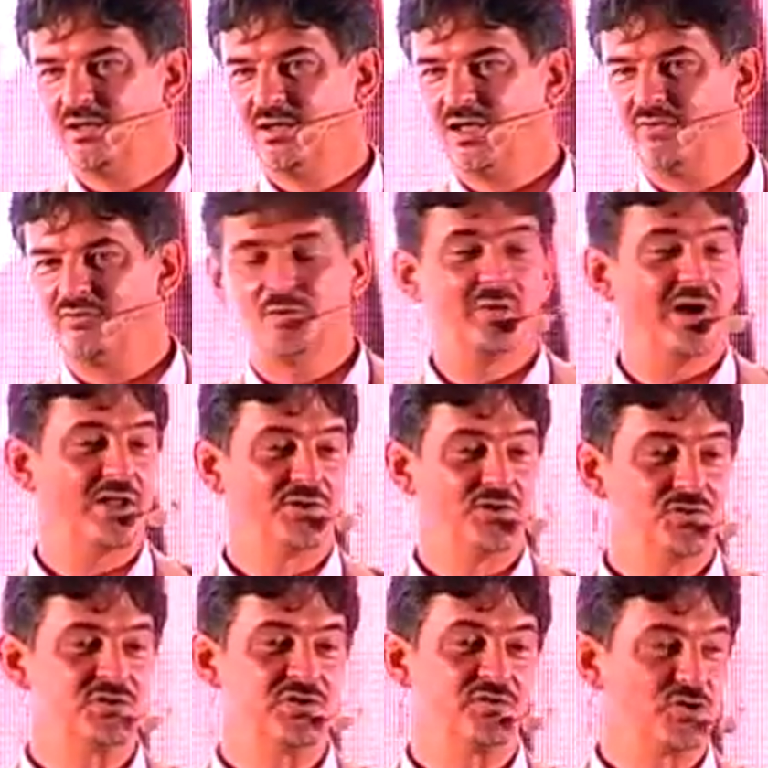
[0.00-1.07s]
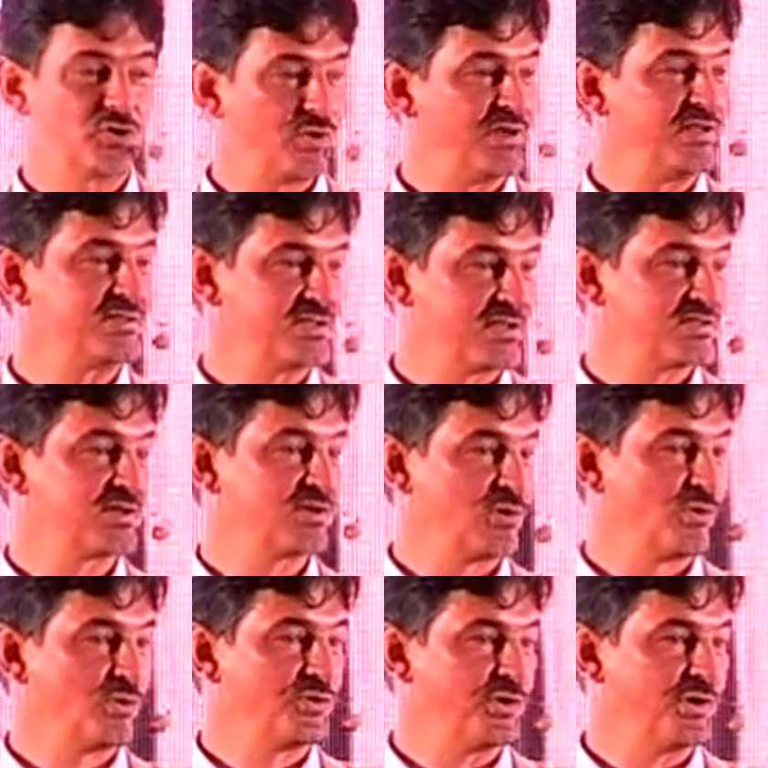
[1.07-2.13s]
I've got bad news. If you're 26 and
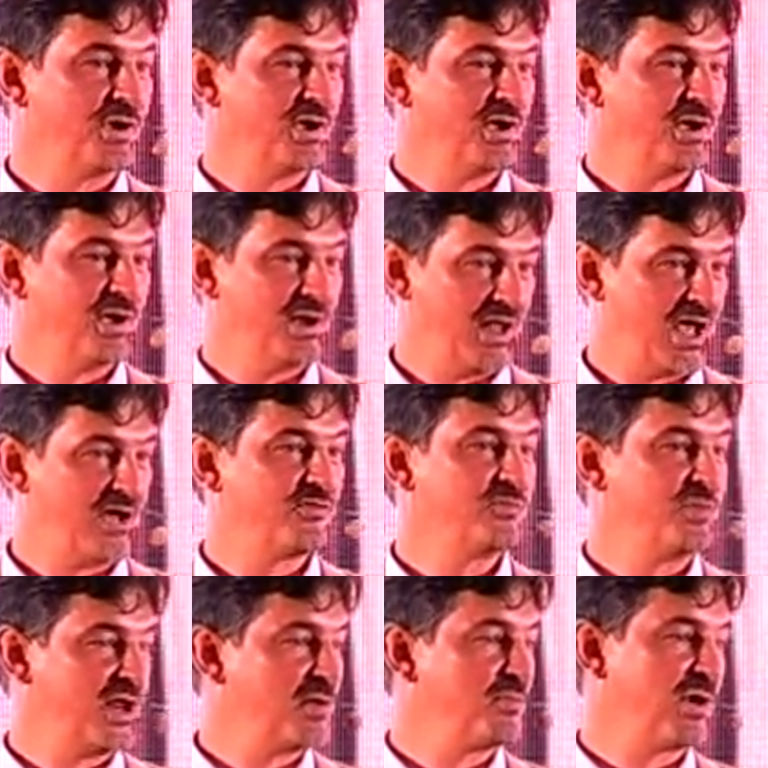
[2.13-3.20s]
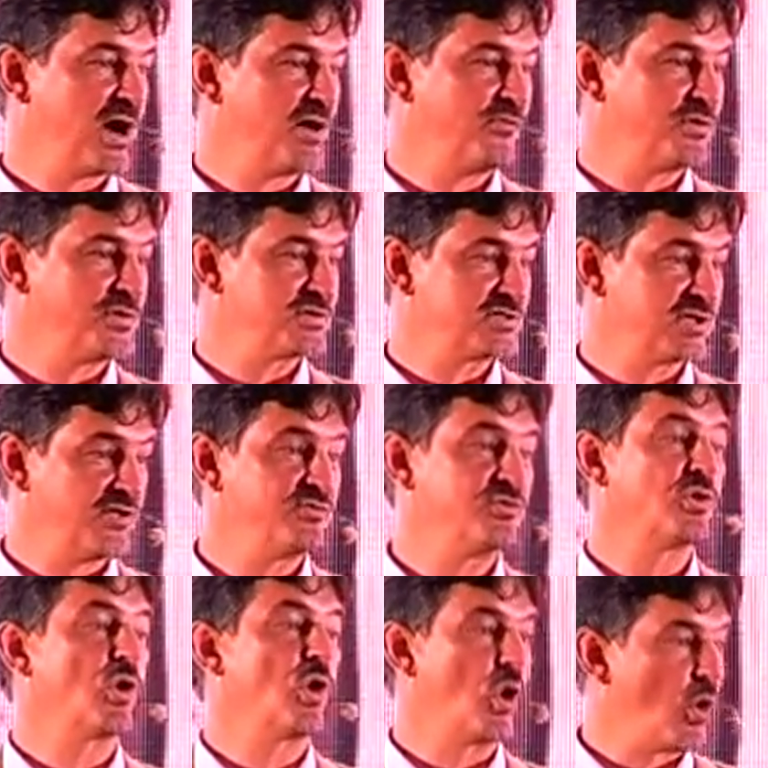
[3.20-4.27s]
older and haven't made a mark for yourself,
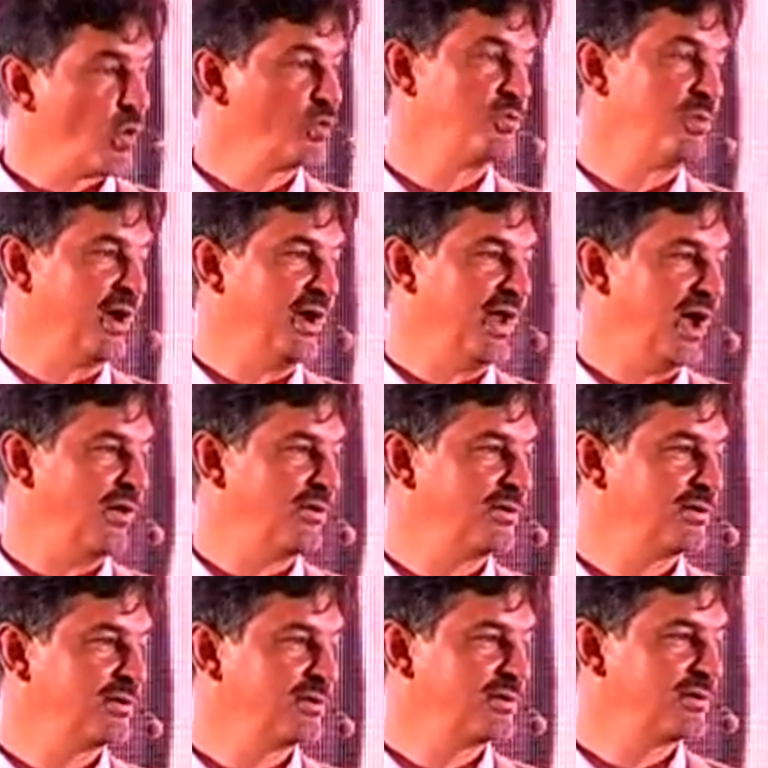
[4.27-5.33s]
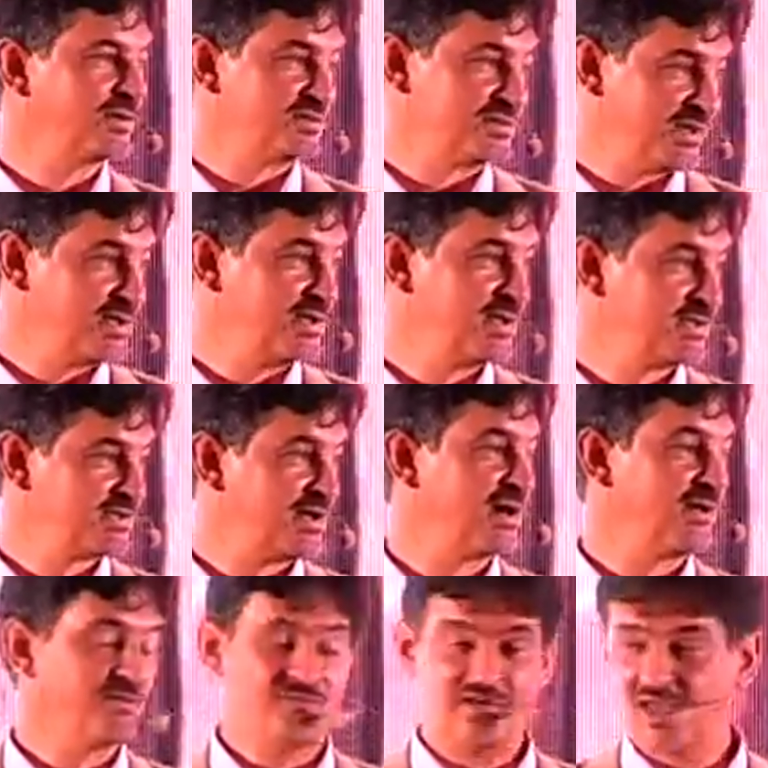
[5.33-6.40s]
you're old by now. Because the kids
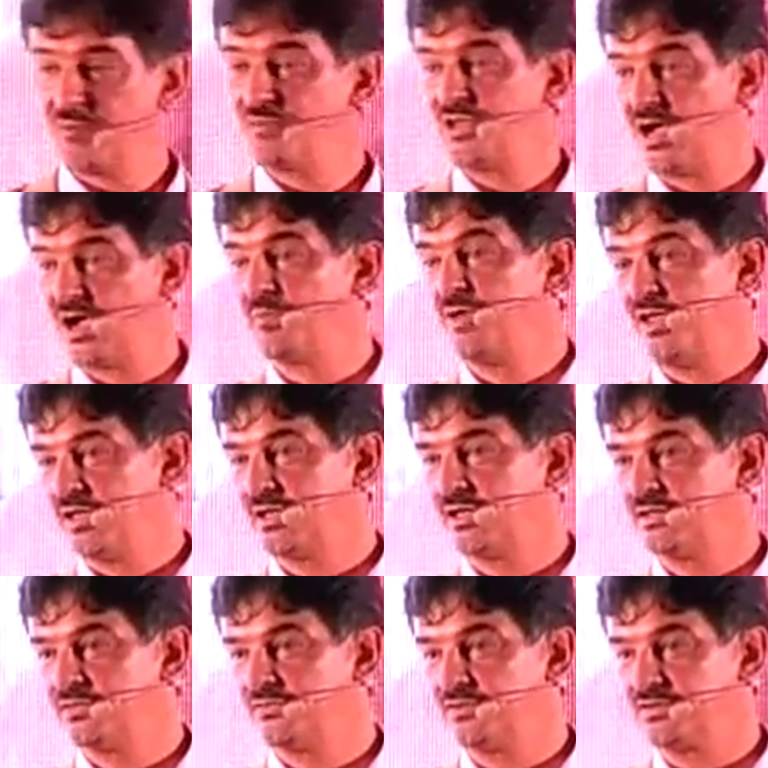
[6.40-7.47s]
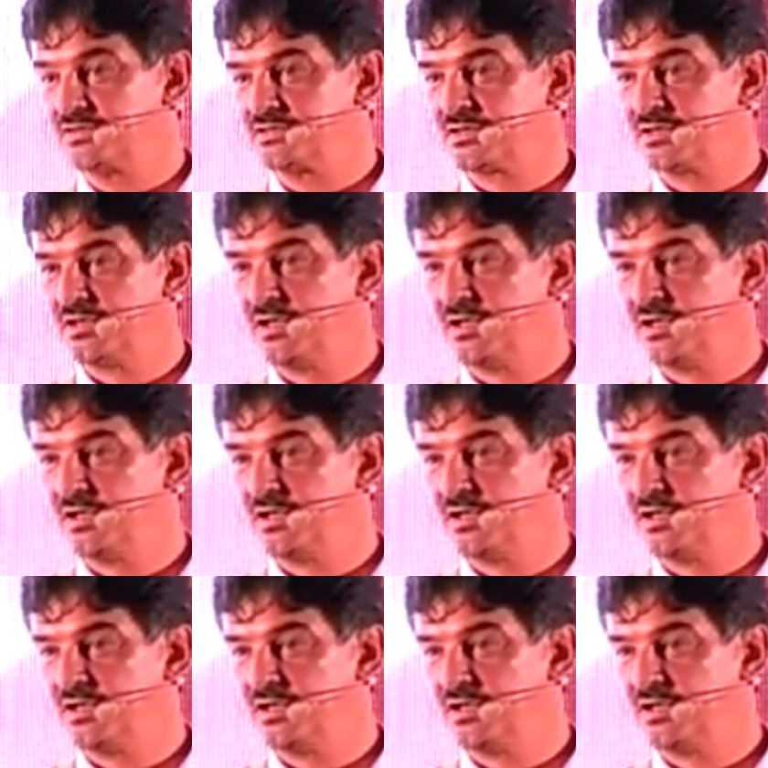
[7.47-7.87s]
are damn young, making a difference.